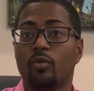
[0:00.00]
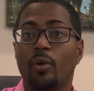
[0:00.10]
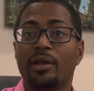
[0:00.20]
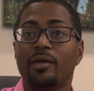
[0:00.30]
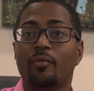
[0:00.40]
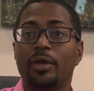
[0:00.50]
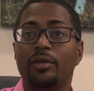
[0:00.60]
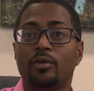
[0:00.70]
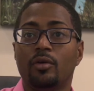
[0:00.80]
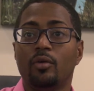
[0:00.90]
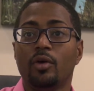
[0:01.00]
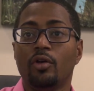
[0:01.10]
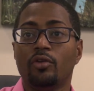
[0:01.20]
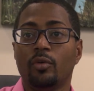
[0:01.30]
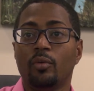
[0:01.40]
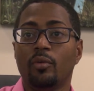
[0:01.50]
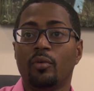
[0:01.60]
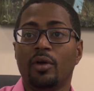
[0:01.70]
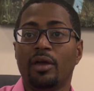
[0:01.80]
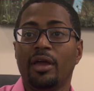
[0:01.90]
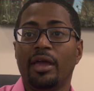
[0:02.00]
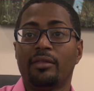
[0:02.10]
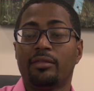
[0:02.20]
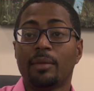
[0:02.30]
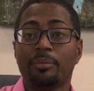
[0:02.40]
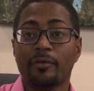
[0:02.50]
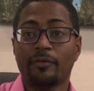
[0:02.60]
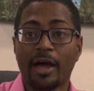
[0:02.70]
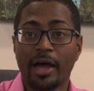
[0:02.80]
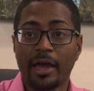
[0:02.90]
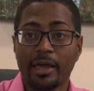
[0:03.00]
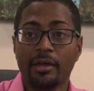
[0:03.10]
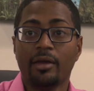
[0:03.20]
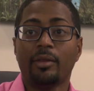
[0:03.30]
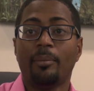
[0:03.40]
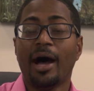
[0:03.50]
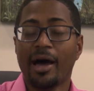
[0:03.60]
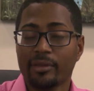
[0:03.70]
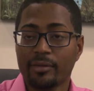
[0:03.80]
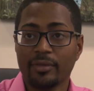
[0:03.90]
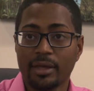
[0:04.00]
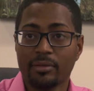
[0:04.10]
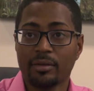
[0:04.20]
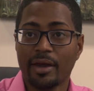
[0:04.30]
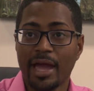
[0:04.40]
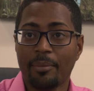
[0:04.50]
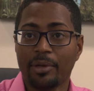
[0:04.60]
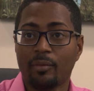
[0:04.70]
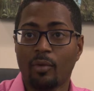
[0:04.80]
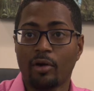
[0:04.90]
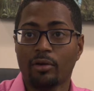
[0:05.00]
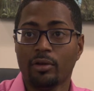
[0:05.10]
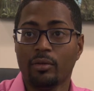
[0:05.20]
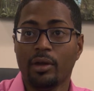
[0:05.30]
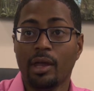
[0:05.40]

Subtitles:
What can we do to exemplify the positive things that are happening in Waterloo,